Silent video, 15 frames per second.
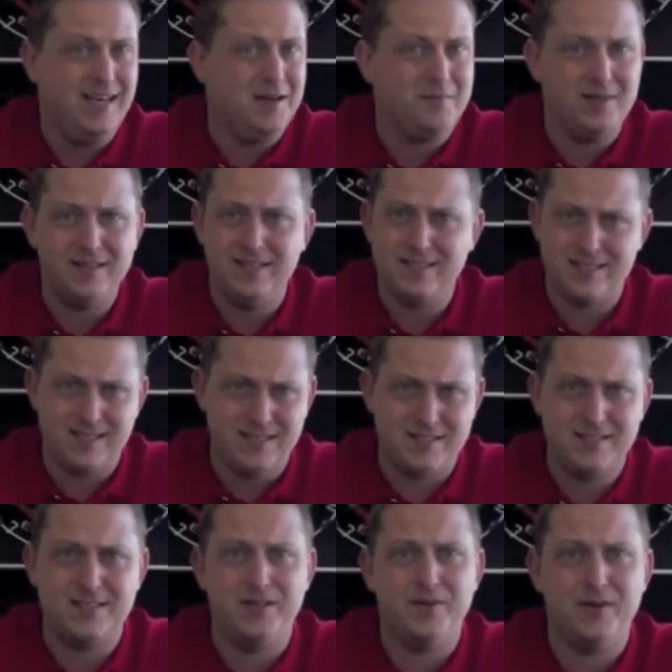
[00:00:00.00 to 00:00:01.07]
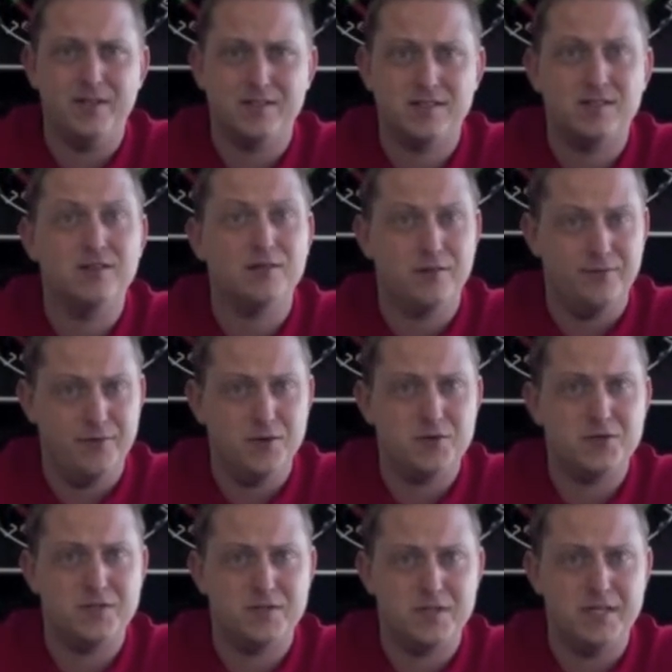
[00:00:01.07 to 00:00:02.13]
I mean, let's get serious. The
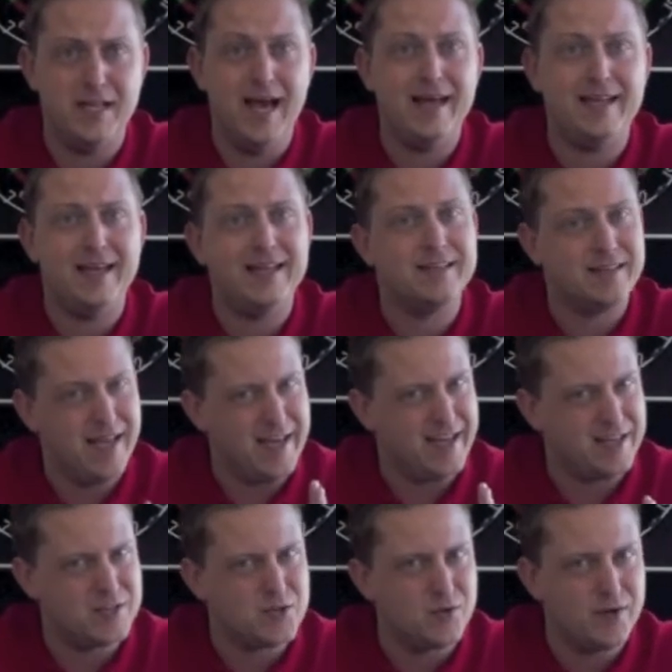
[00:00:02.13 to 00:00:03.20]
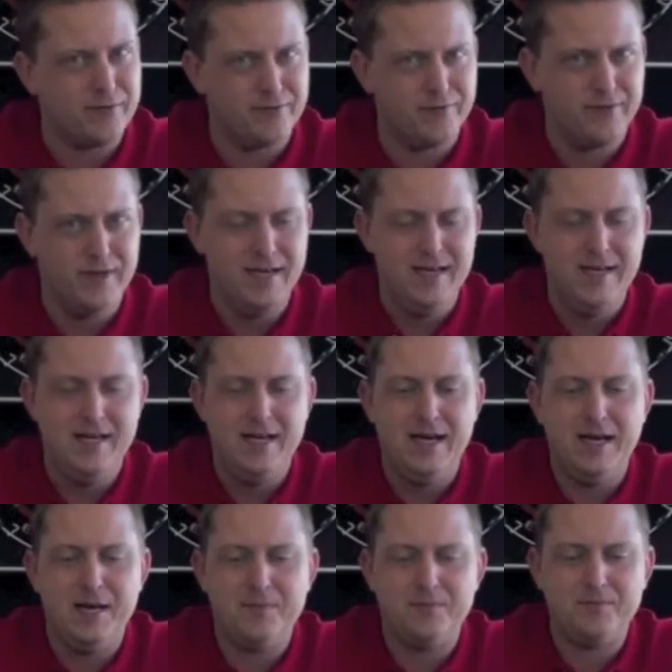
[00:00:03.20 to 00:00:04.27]
future is the net, and I sort of
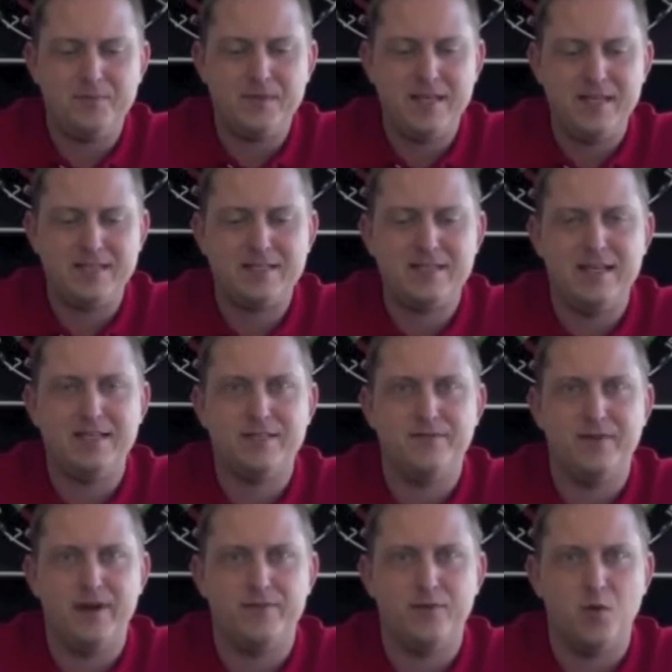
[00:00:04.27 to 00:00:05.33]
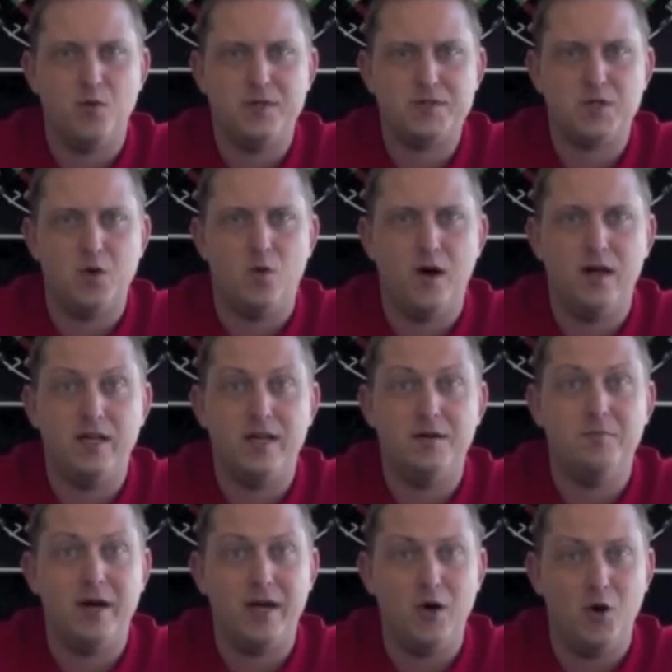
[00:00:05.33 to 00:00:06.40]
get a sense of it every once in a while
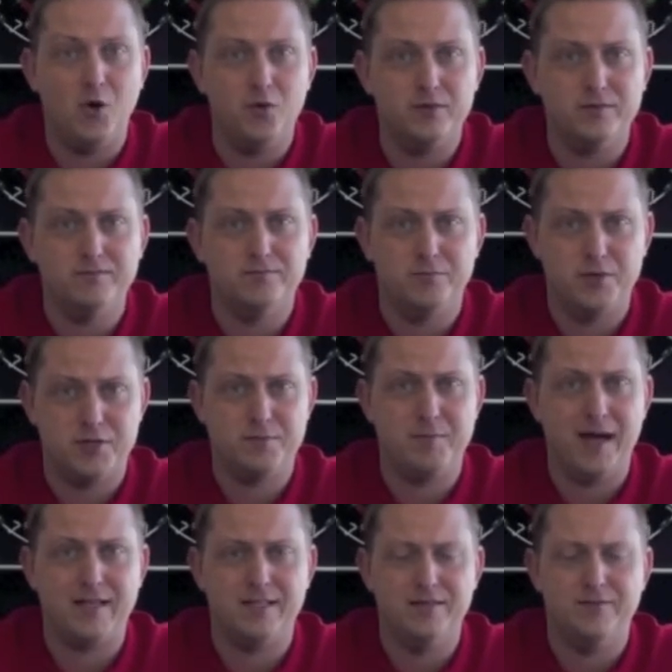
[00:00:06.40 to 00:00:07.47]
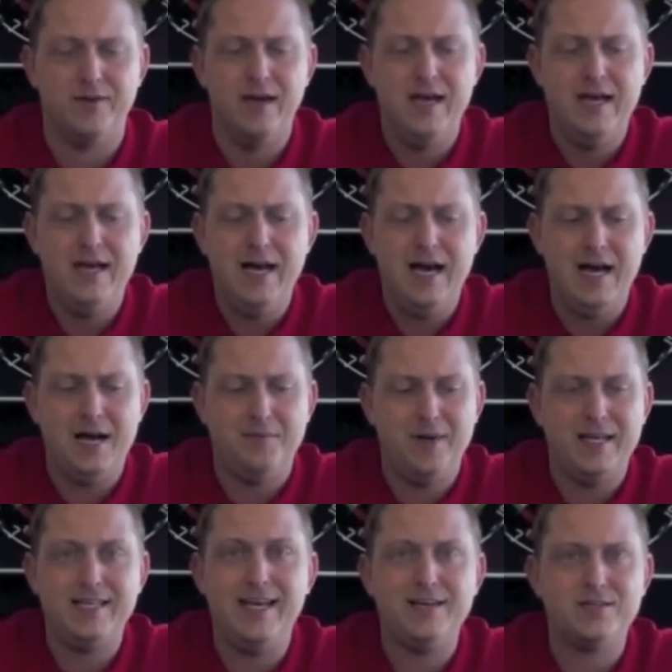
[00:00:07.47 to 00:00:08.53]
in my own perspective.
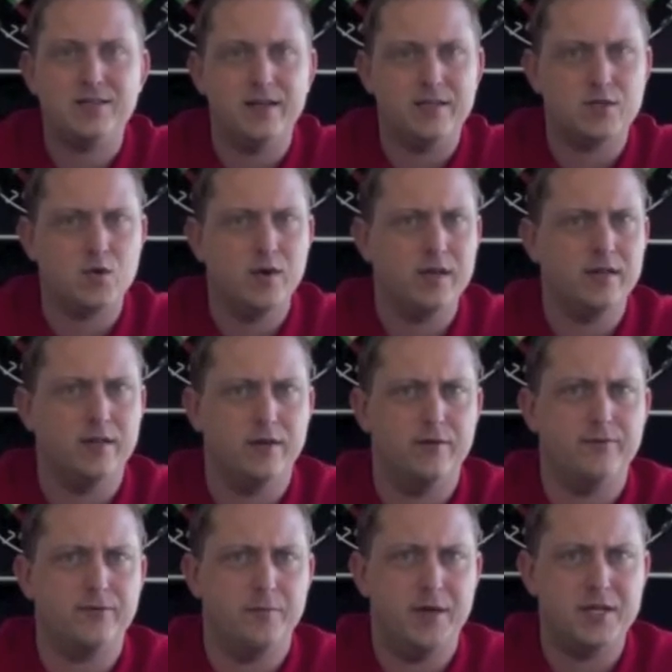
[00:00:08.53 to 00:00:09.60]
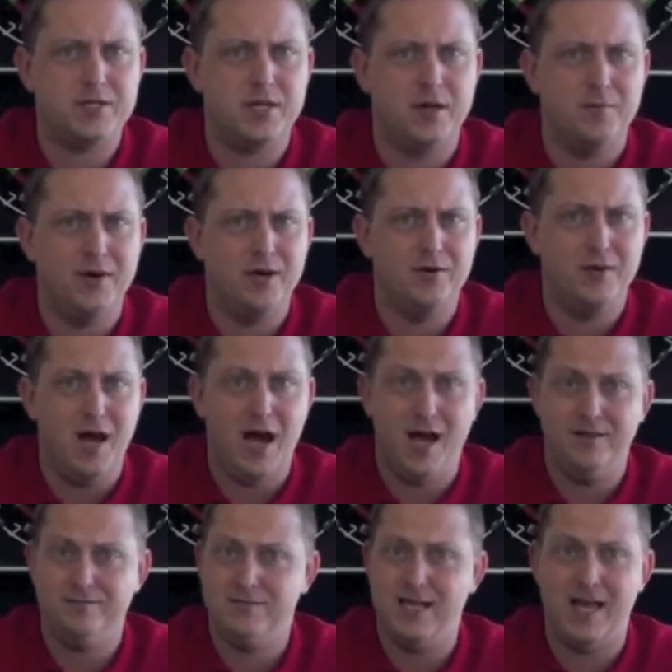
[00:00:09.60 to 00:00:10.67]
And yesterday's quick little information about
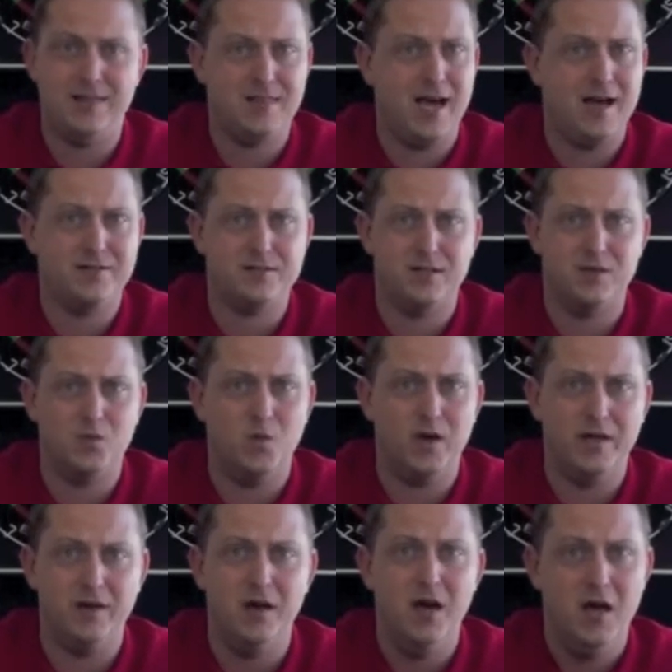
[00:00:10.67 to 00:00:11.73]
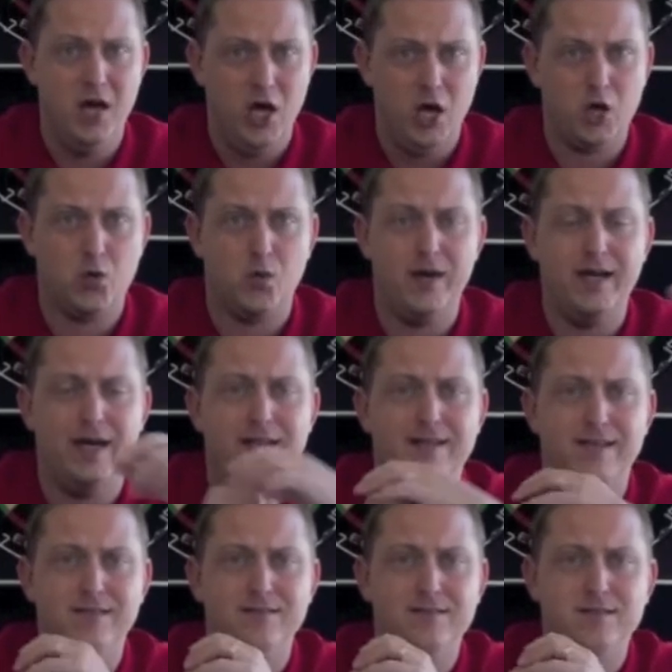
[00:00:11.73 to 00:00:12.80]
10,001, a great
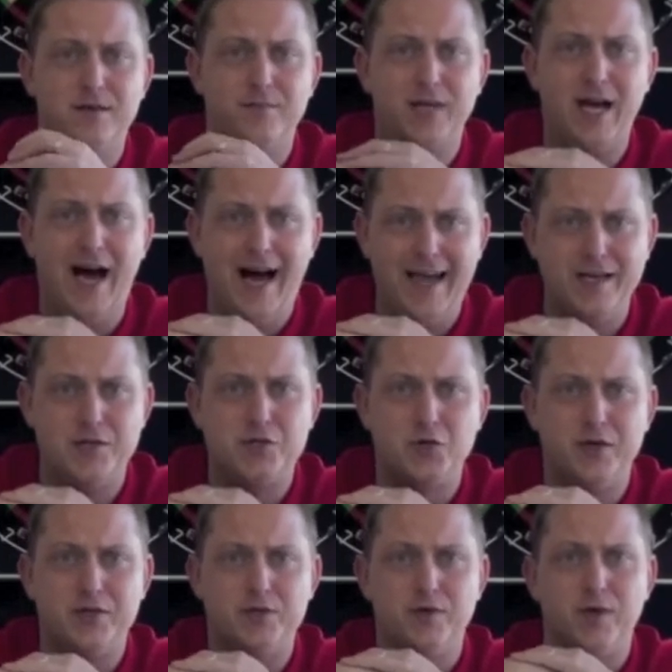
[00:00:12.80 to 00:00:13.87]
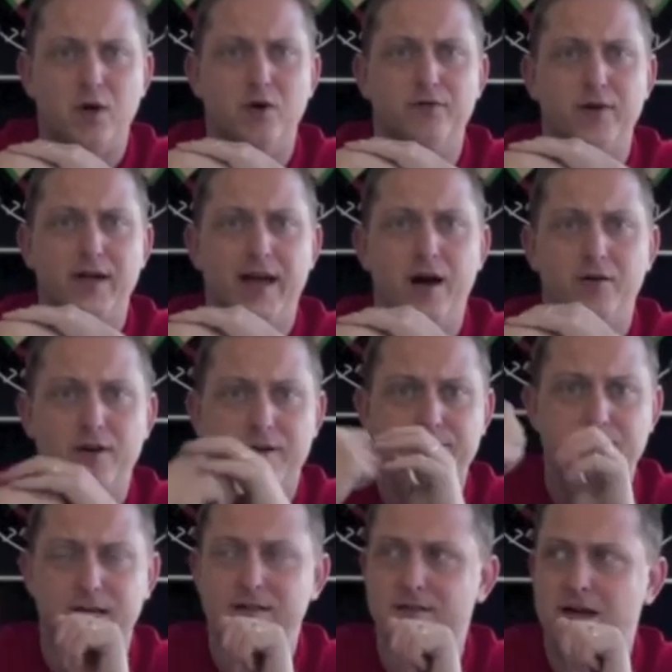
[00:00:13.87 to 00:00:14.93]
idea, something I enjoyed doing over an hour and
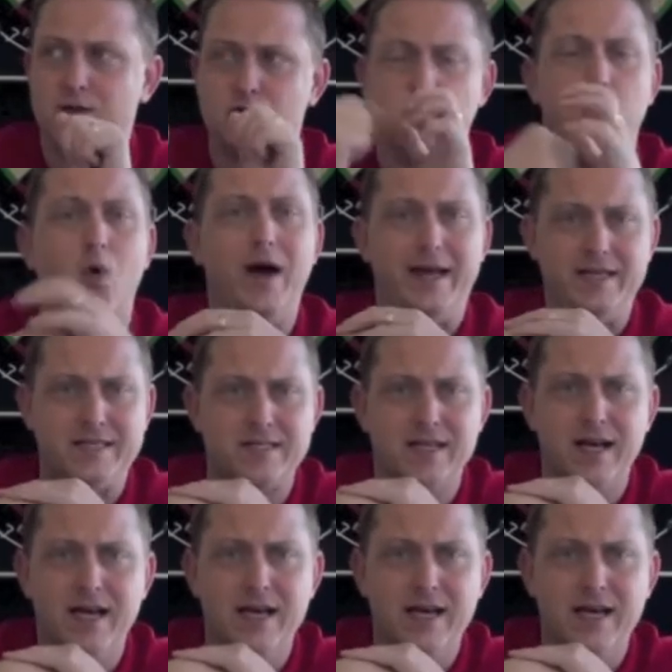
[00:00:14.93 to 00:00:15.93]
I've done now twice.